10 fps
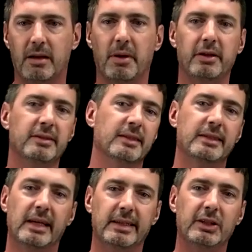about using the
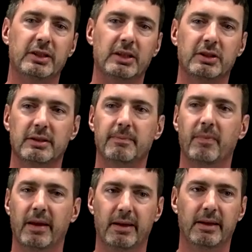detonation engine
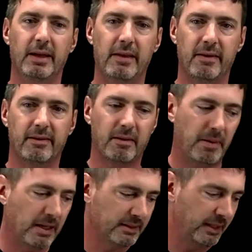in this
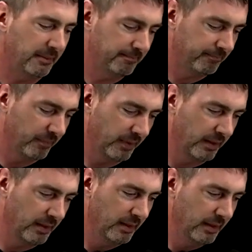capacity.
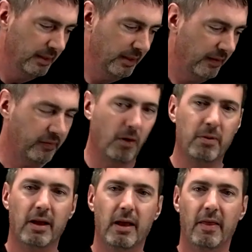And so
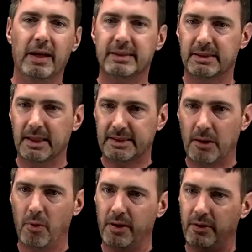that's kind of
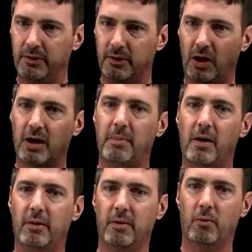want to talk
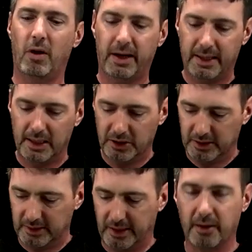about rocket engines
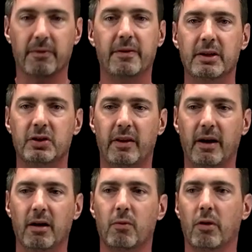and kind of finish
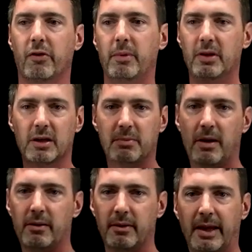there. So we talked
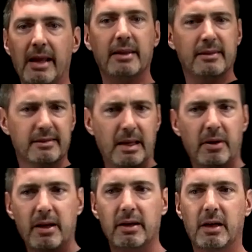about, again, it's the same
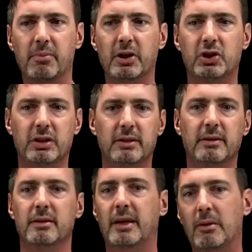kind of
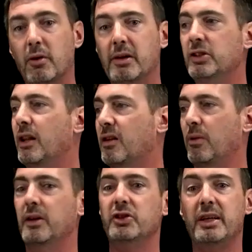combustion, chemical energy to thermal
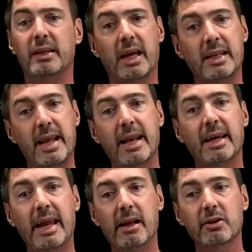energy to kinetic
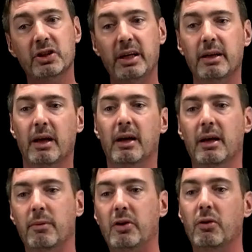energy.
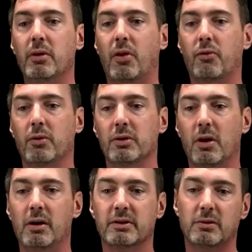We do it through a
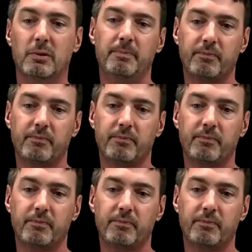nozzle